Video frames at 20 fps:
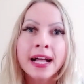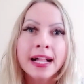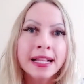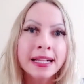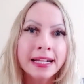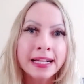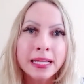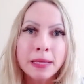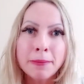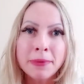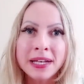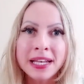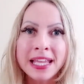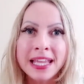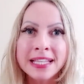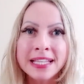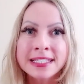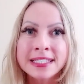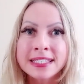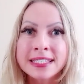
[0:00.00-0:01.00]

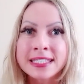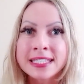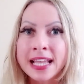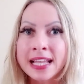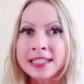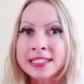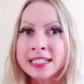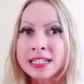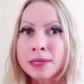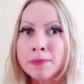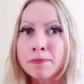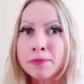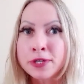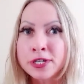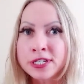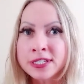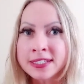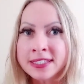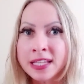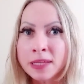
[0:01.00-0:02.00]
eliminate the deadly
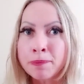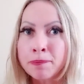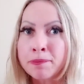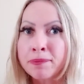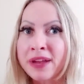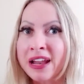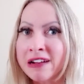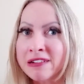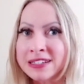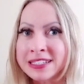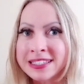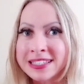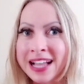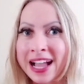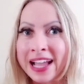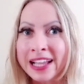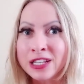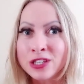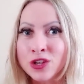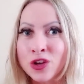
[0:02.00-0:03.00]
prostate
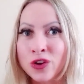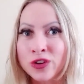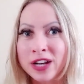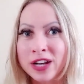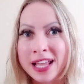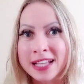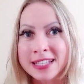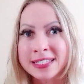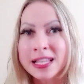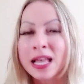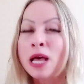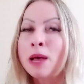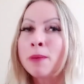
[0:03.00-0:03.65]
parasite known as